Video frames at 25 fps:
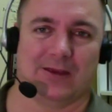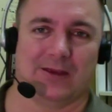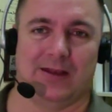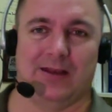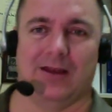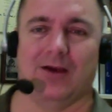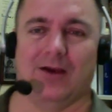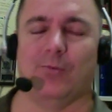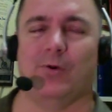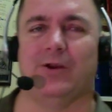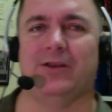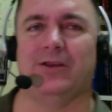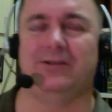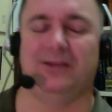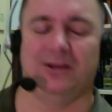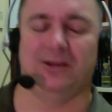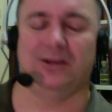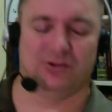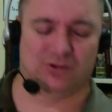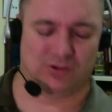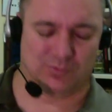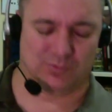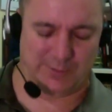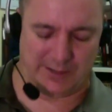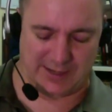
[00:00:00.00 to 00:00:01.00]
And now one
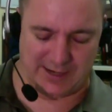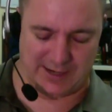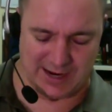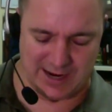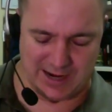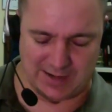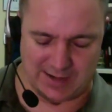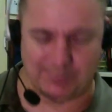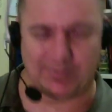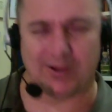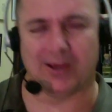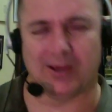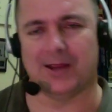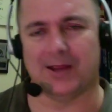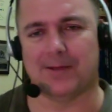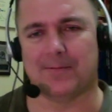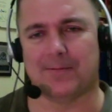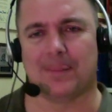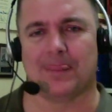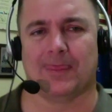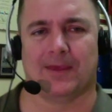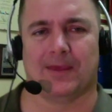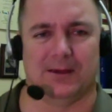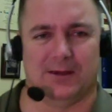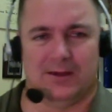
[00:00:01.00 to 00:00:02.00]
teacher began by
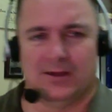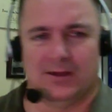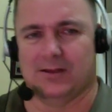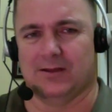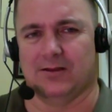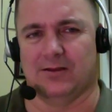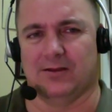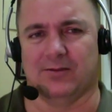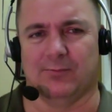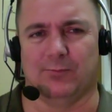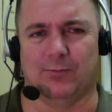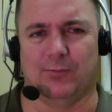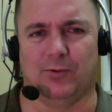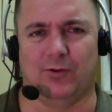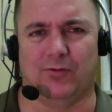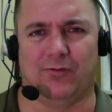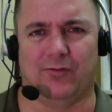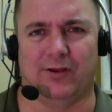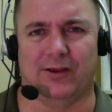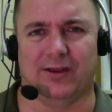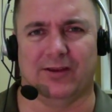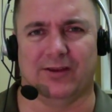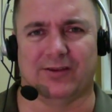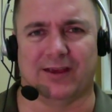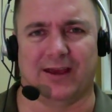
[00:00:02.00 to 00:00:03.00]

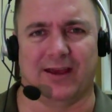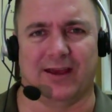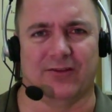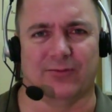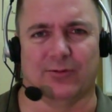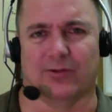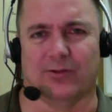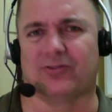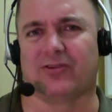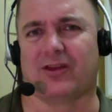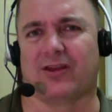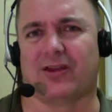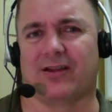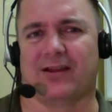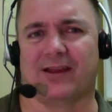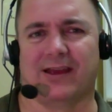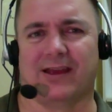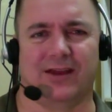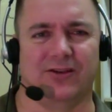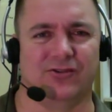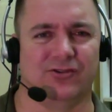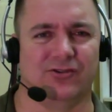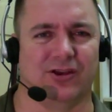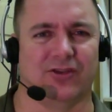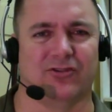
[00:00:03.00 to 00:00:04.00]
moving his hands with subtle
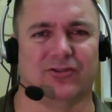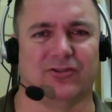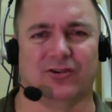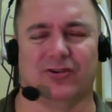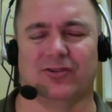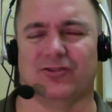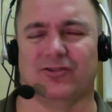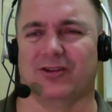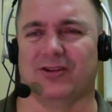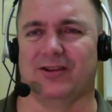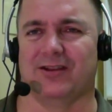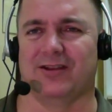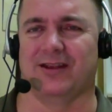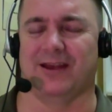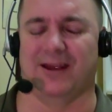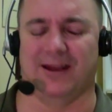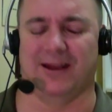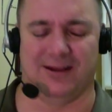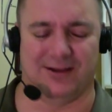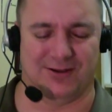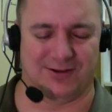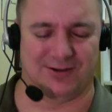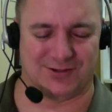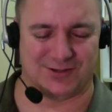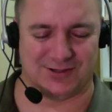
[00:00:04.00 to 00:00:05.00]
hand gestures
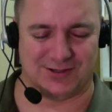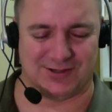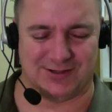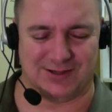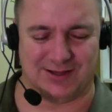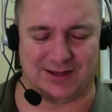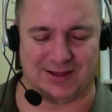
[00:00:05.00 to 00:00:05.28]
and